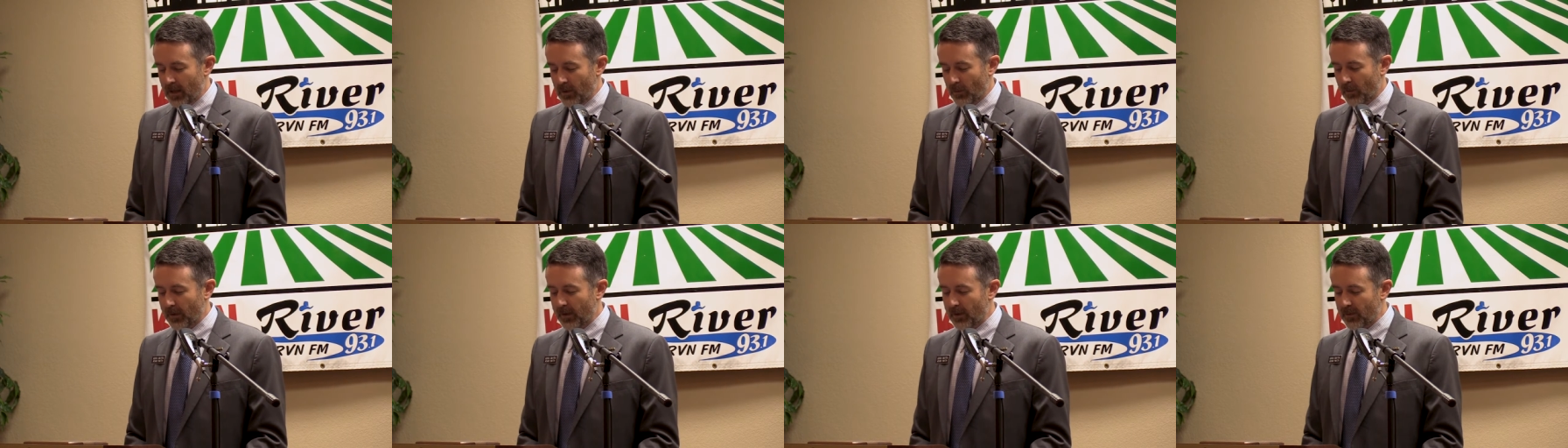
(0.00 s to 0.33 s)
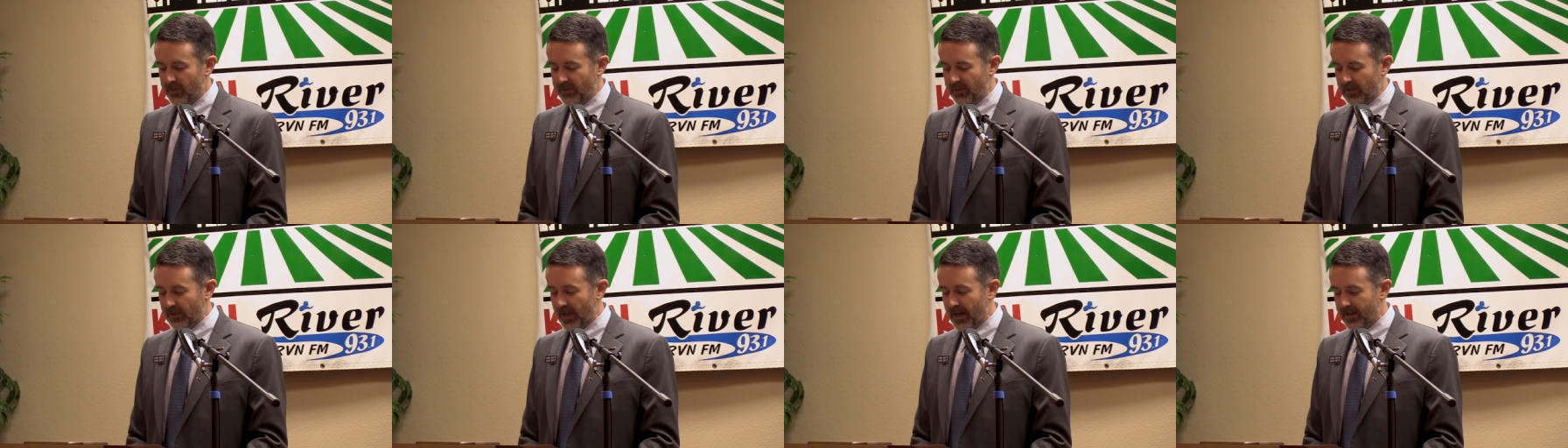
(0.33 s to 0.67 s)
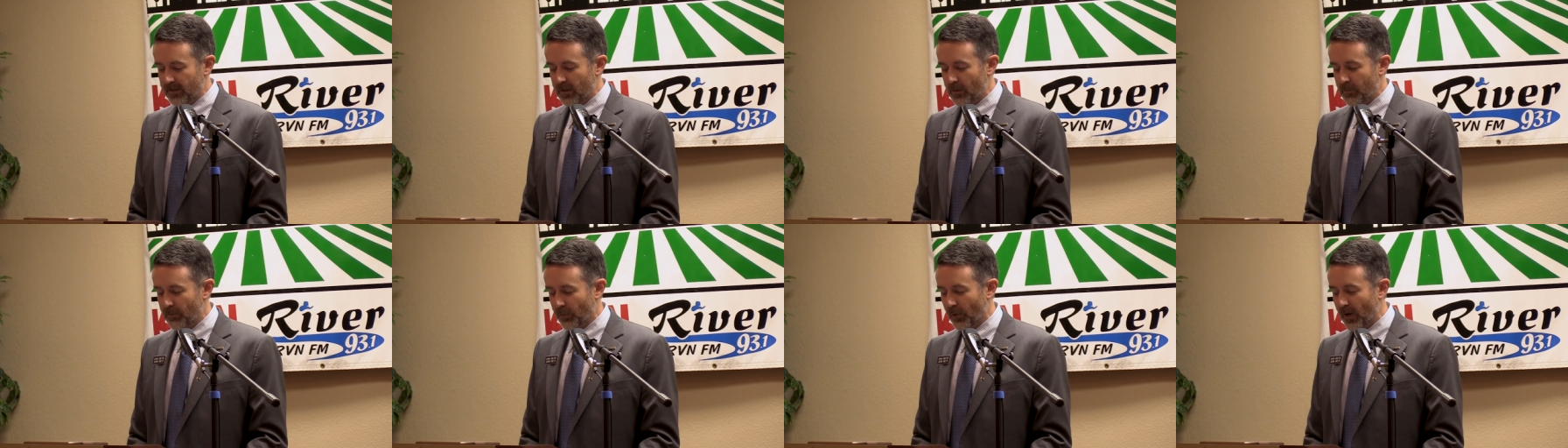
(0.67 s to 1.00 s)
when he was
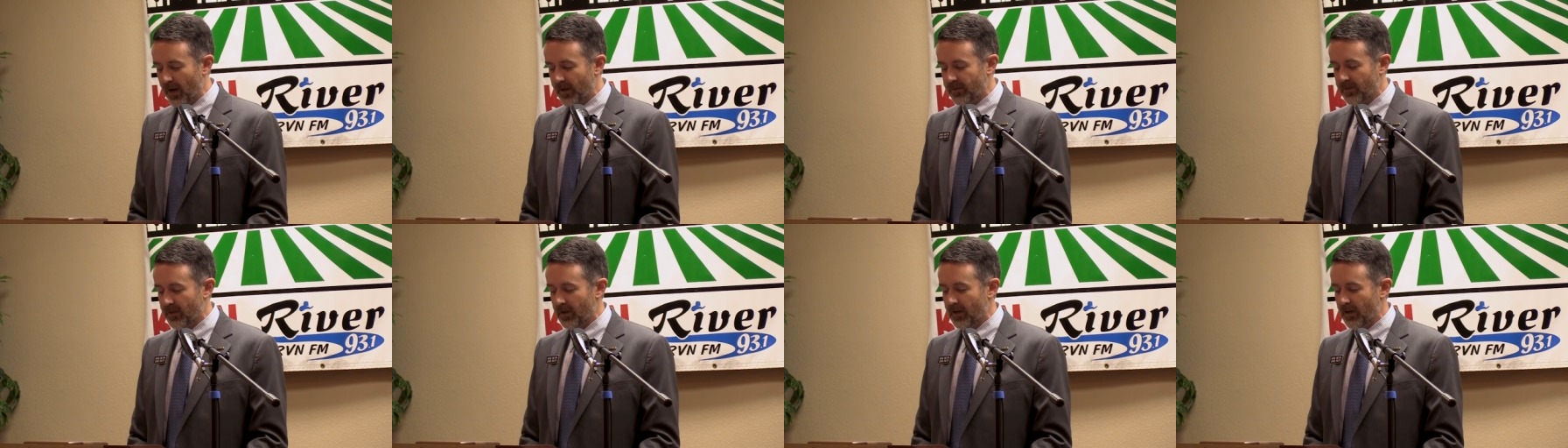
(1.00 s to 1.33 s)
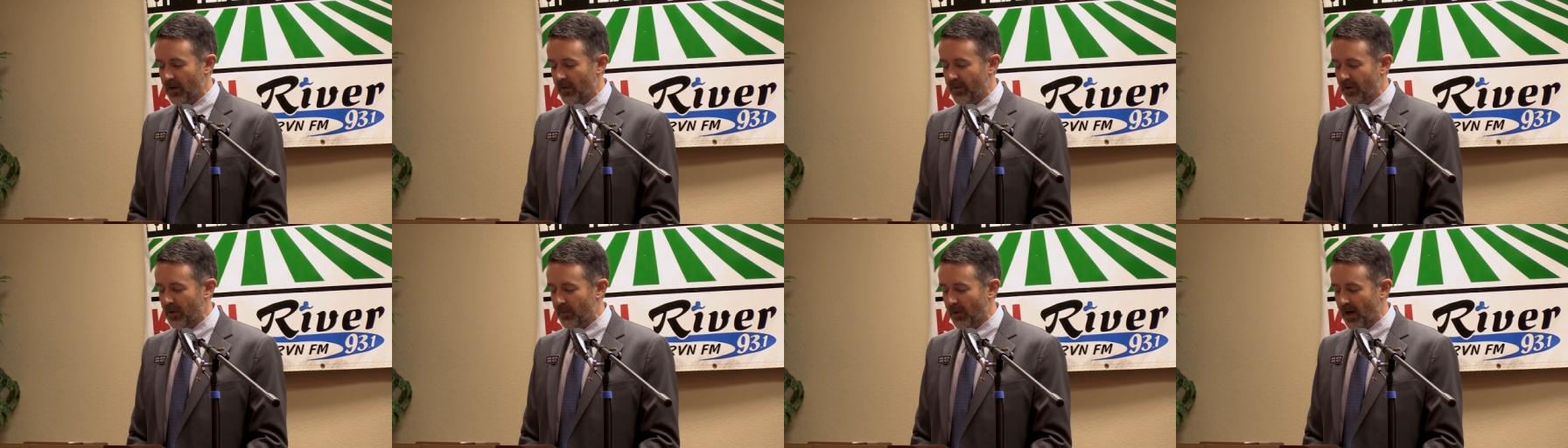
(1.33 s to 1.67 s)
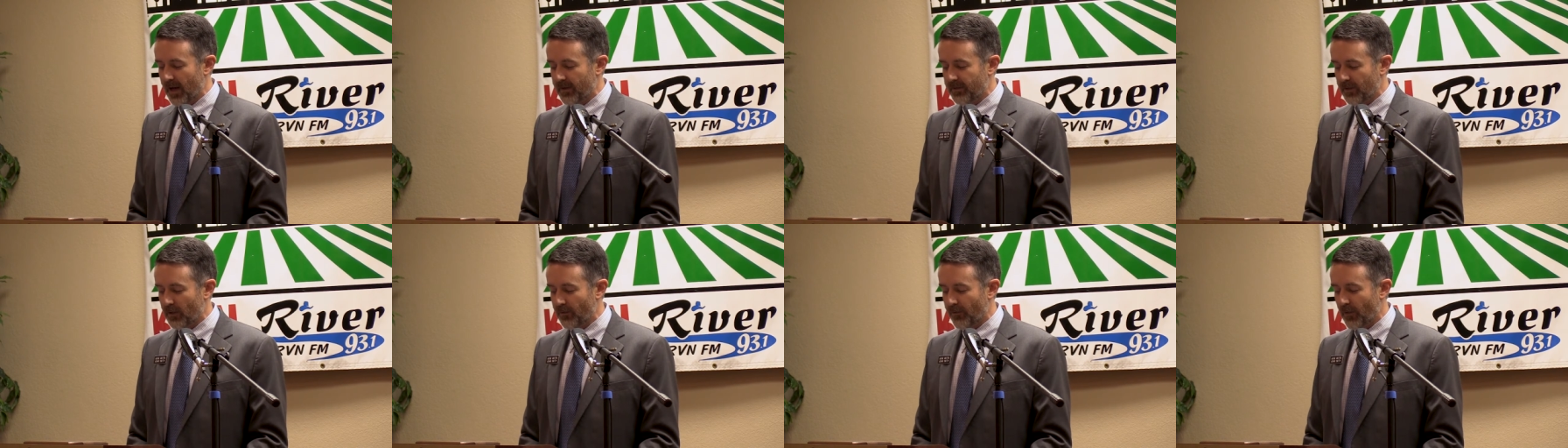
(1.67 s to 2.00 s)
elected president of the
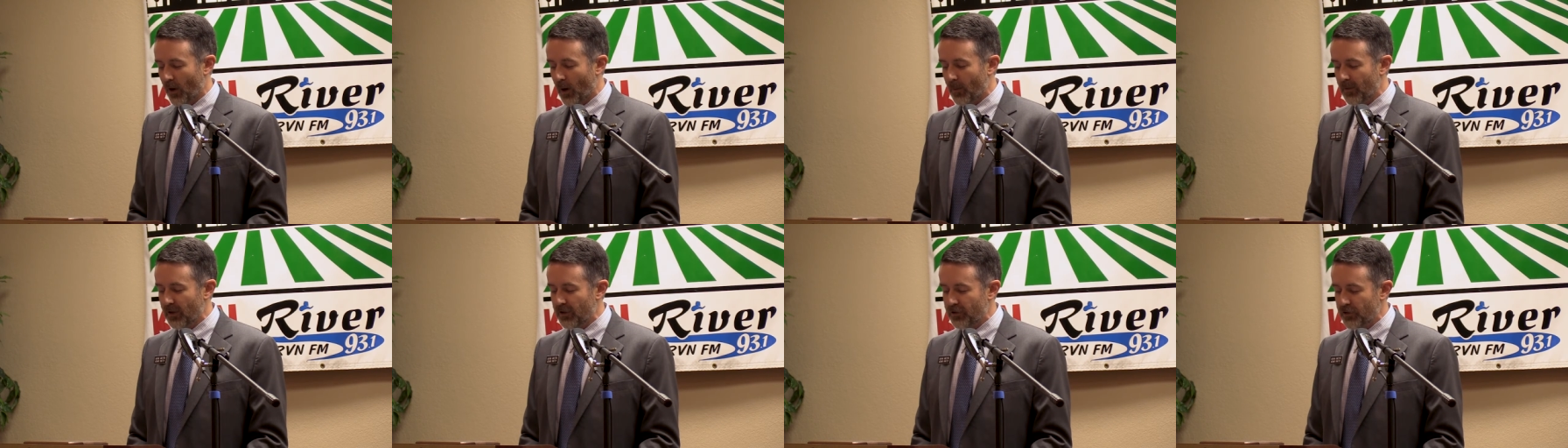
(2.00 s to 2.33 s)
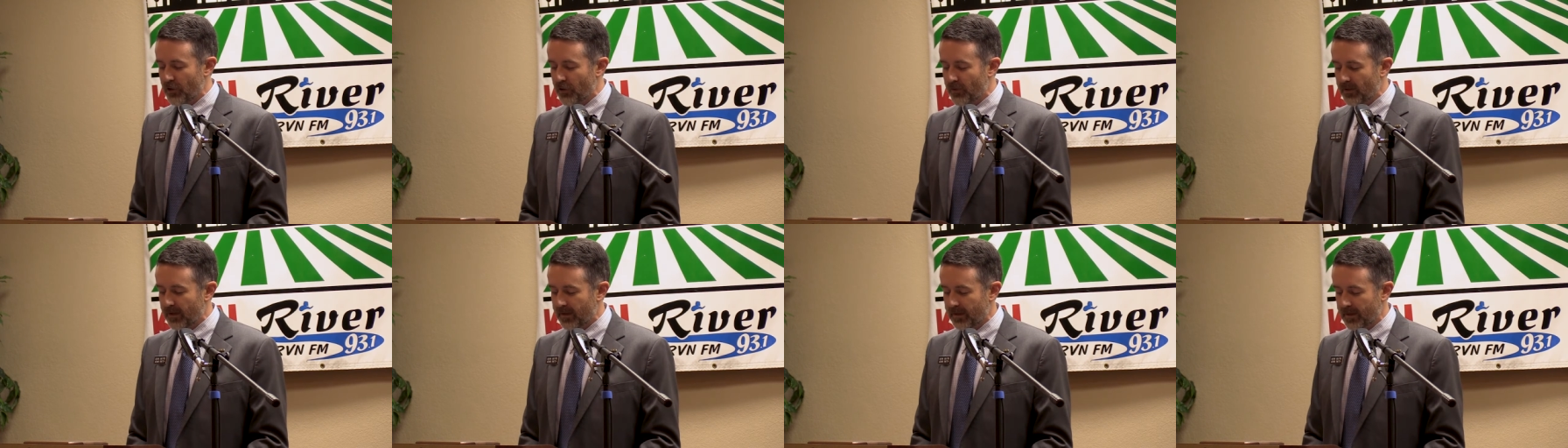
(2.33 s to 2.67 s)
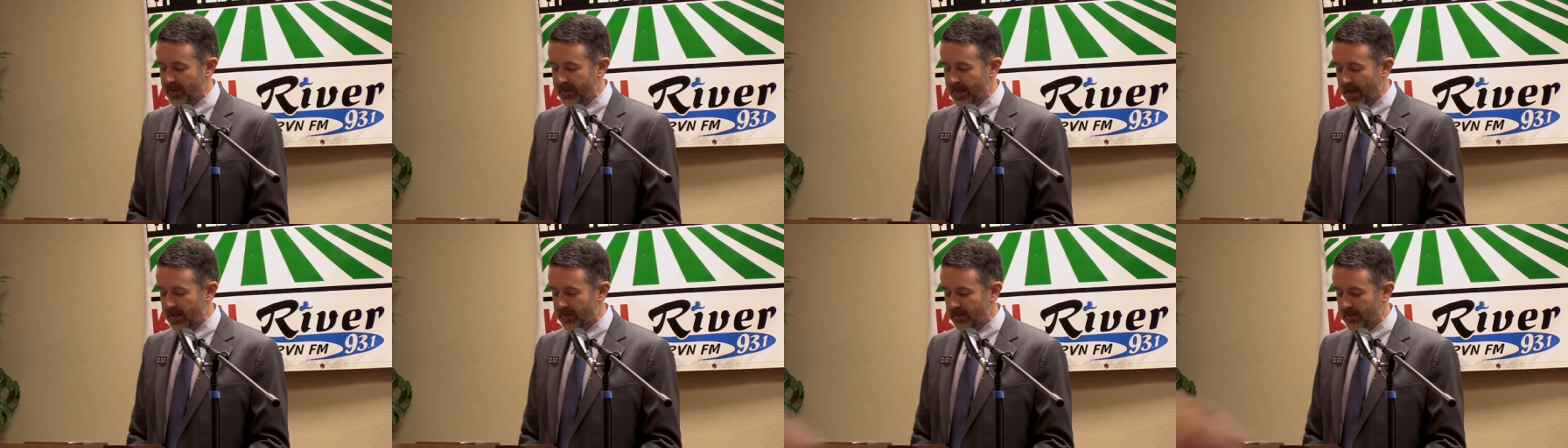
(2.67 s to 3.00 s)
Nebraska Farmers Union
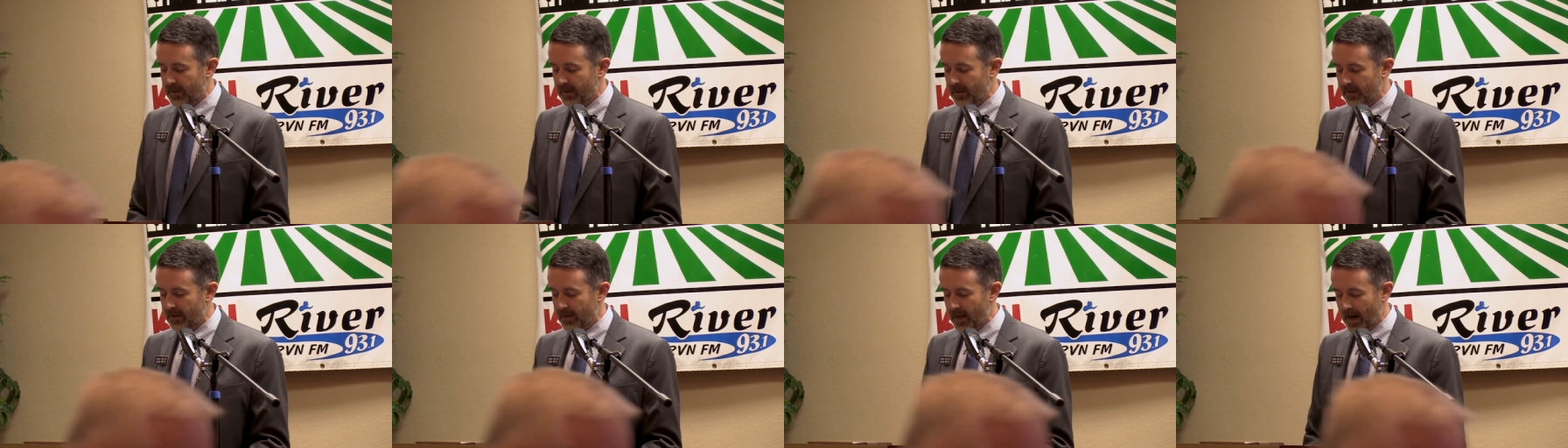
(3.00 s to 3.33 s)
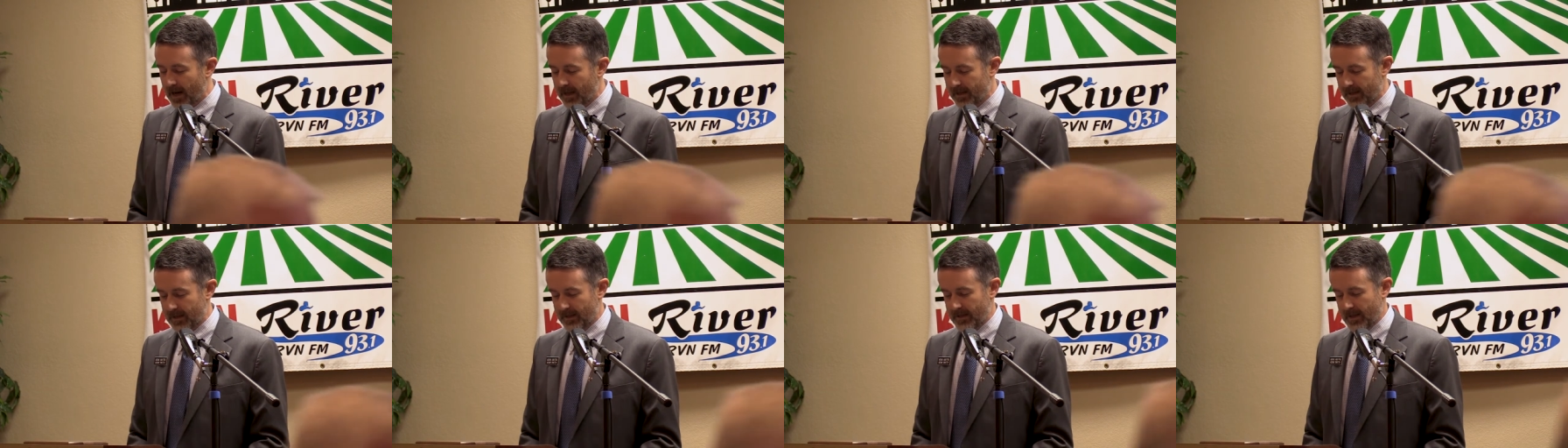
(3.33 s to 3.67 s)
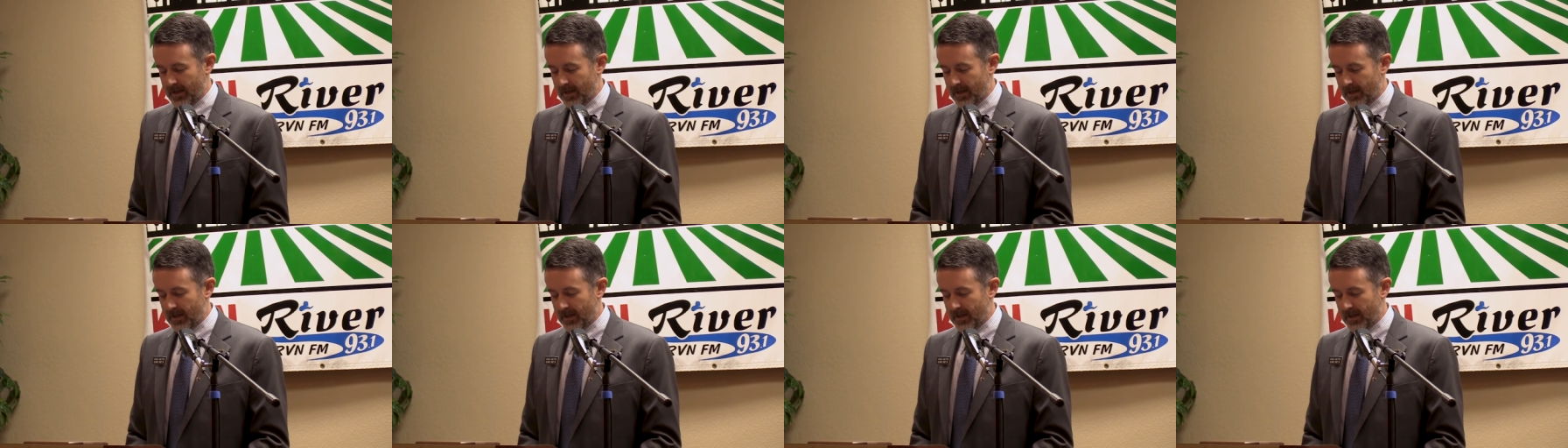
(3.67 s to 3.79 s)
in nineteen ninety.